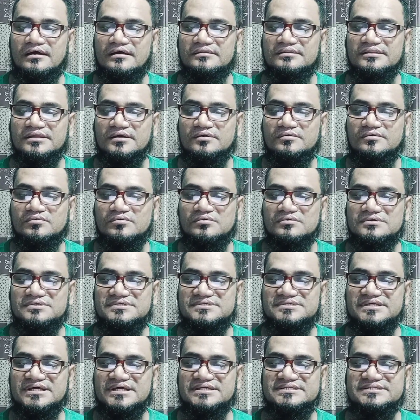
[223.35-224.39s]
the Google
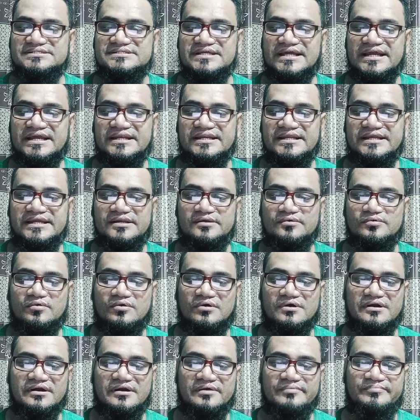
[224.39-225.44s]
sustain in
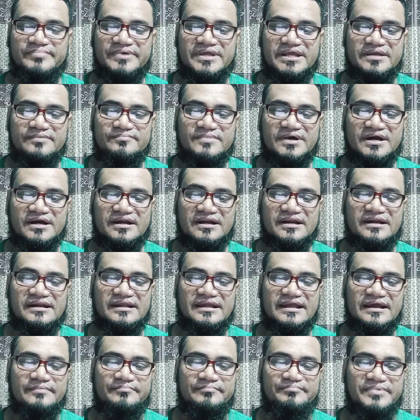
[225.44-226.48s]
order being marketing
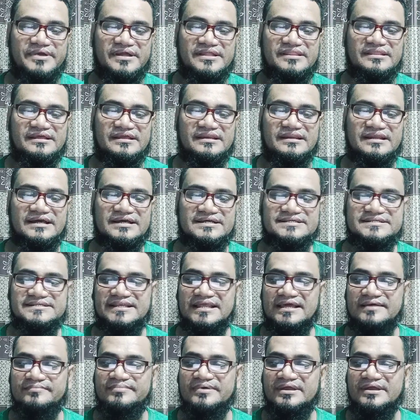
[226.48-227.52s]
campaign the next
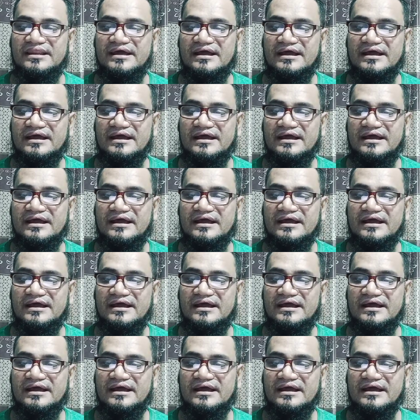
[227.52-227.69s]
level